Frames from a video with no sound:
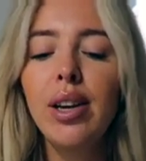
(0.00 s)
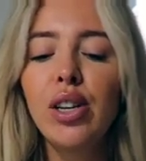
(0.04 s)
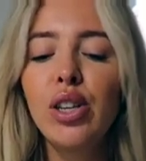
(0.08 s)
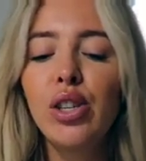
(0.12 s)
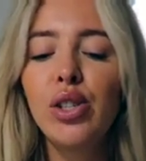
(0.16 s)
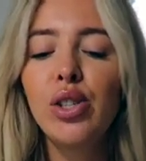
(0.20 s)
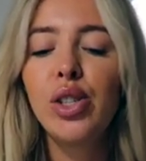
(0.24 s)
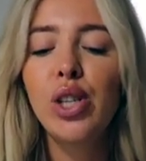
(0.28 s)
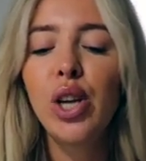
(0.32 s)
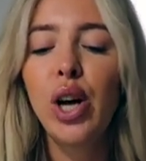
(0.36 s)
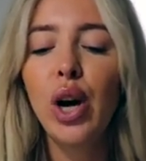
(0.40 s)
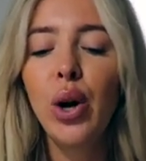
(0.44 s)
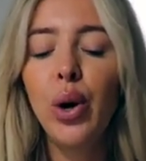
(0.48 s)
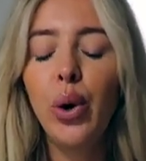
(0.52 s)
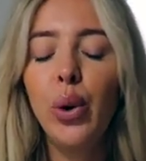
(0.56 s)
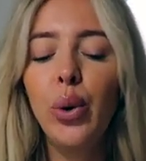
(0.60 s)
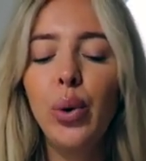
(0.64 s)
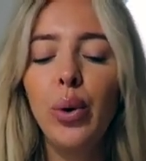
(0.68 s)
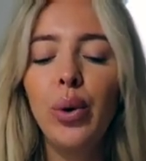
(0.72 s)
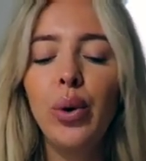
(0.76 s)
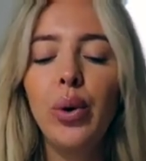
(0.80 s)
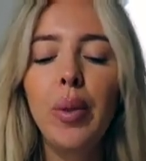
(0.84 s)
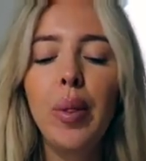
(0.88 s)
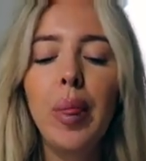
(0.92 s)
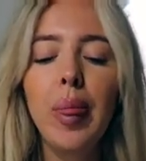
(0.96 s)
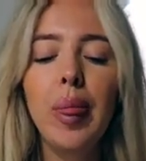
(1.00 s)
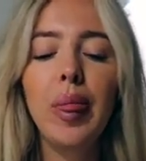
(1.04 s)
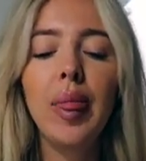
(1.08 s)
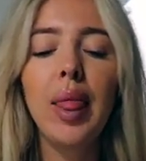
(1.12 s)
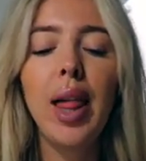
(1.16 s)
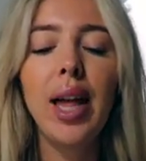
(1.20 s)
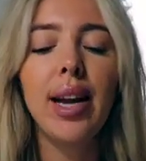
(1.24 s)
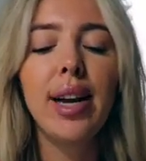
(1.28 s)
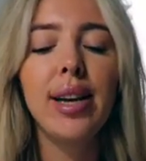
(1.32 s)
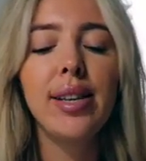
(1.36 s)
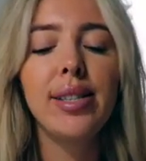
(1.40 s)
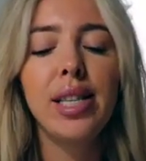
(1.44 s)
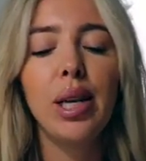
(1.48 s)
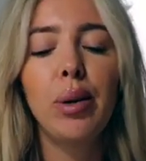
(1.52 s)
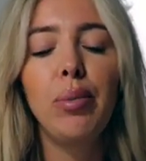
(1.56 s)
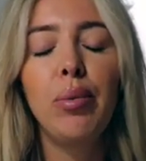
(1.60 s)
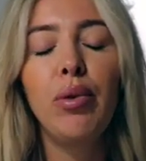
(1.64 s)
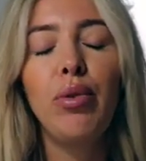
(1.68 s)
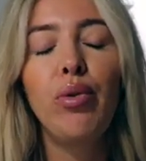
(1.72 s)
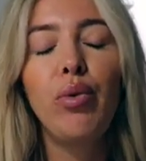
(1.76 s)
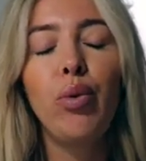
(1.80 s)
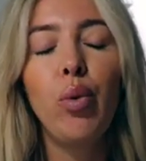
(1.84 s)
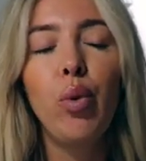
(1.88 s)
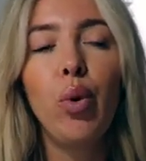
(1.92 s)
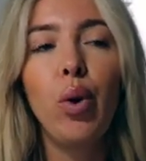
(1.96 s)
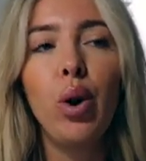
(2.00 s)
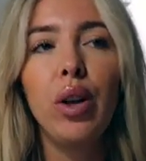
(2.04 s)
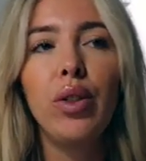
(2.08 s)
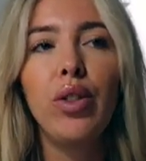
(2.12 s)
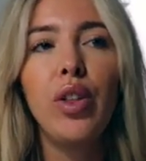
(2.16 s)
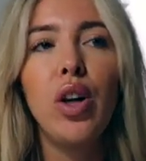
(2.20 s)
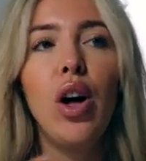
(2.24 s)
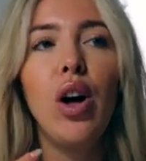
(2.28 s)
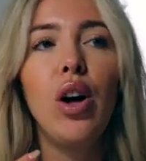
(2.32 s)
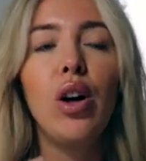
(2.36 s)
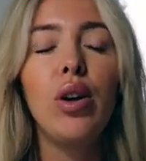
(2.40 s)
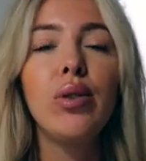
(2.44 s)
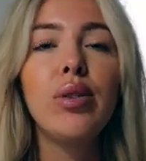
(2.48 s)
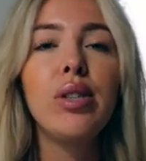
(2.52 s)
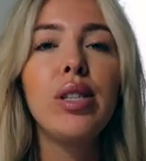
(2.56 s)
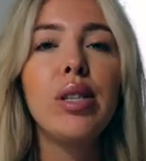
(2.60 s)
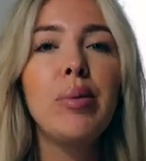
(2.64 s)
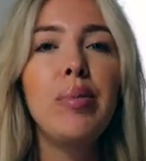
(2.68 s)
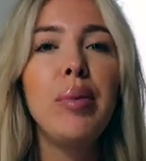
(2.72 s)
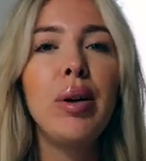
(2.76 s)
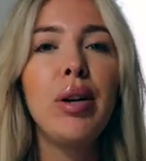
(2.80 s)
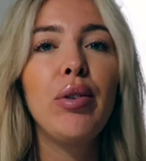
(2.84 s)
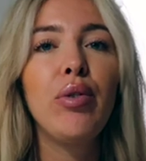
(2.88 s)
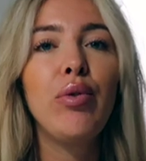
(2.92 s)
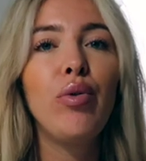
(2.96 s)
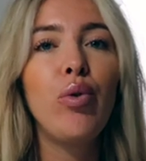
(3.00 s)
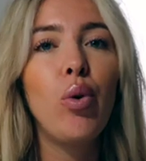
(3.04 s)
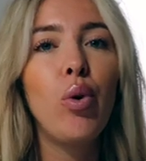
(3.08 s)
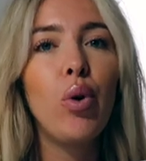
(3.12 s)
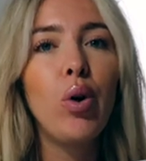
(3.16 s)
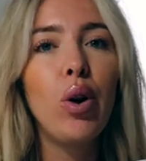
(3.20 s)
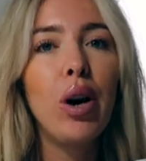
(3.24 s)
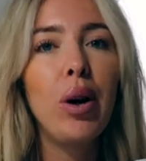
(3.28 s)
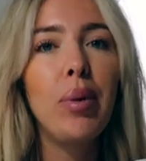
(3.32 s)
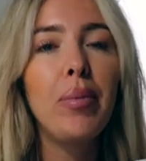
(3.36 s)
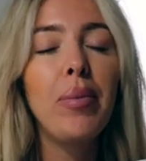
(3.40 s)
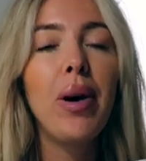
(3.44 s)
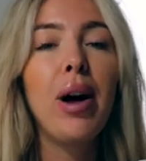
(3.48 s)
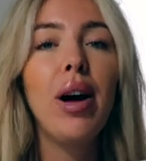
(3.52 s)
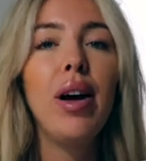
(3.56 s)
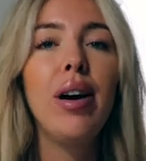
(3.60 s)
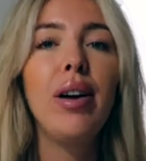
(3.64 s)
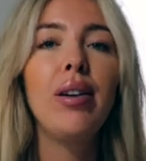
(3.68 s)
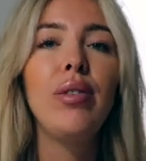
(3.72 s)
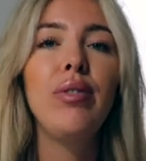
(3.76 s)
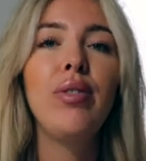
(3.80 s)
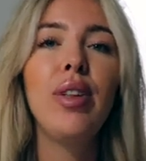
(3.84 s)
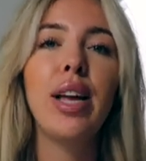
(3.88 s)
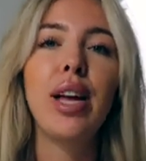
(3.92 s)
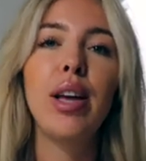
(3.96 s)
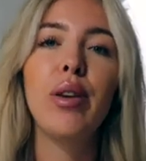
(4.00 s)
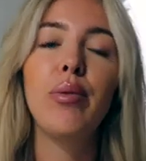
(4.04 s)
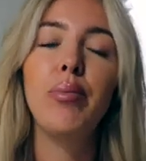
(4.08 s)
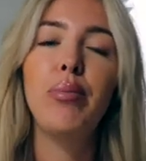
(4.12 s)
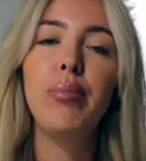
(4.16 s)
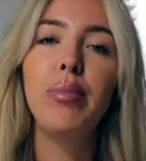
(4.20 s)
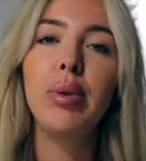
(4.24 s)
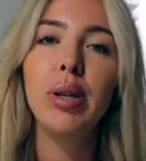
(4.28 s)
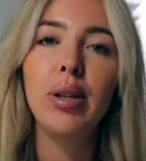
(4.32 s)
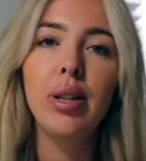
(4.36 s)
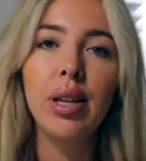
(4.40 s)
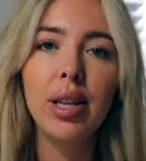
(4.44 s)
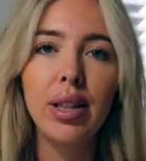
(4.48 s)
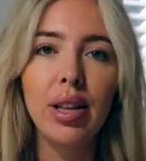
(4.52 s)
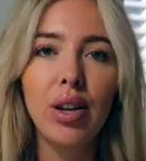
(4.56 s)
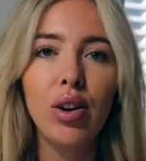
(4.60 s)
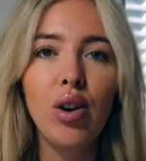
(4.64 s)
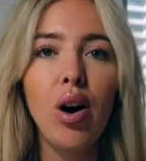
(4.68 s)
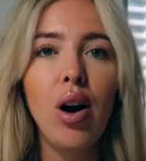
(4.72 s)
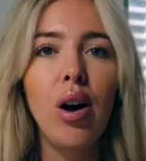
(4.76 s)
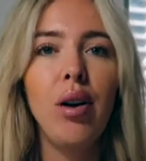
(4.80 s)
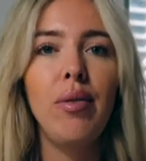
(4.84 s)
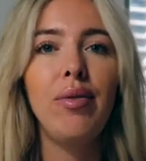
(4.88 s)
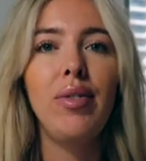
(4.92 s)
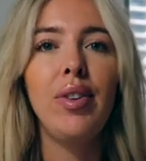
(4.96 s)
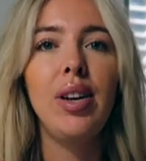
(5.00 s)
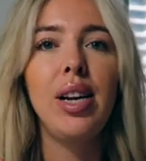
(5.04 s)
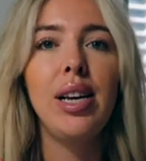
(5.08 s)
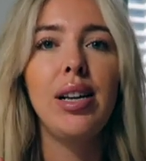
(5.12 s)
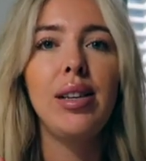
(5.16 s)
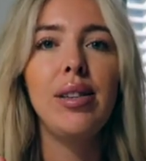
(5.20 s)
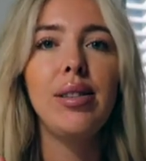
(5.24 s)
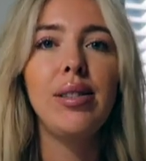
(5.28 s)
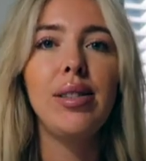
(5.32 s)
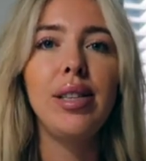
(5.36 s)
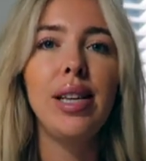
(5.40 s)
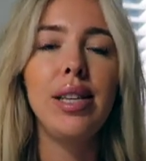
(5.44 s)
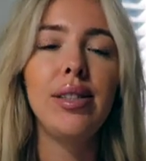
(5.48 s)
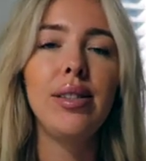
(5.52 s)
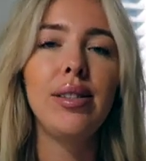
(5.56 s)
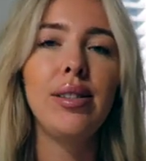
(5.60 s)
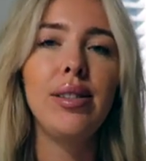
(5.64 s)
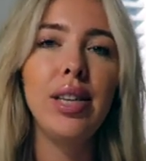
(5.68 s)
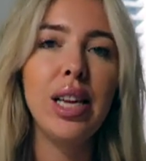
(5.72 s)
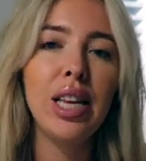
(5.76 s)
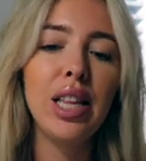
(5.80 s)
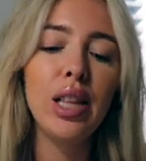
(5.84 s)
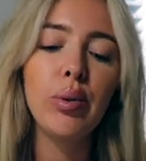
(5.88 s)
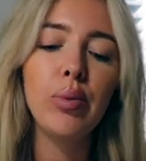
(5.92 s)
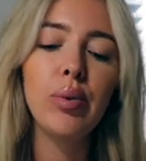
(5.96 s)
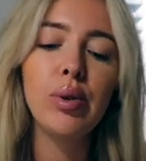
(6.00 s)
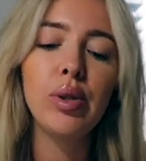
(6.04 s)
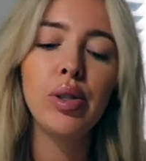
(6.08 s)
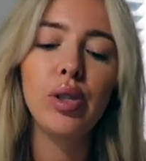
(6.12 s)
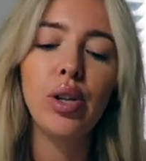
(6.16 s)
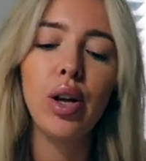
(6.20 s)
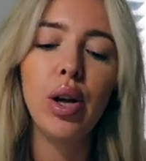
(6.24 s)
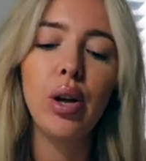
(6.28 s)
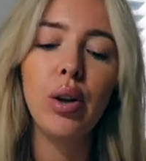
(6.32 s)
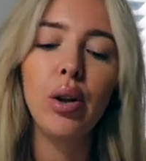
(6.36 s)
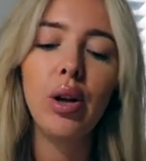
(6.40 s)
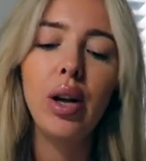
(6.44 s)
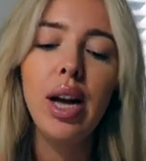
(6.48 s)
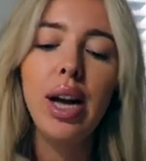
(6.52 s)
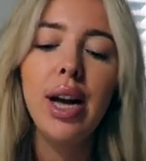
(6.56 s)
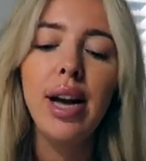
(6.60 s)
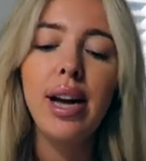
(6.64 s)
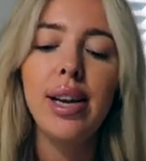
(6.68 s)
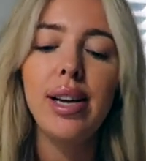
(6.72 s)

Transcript: So like I said before, the ultimate form of like building the confidence and seeing the result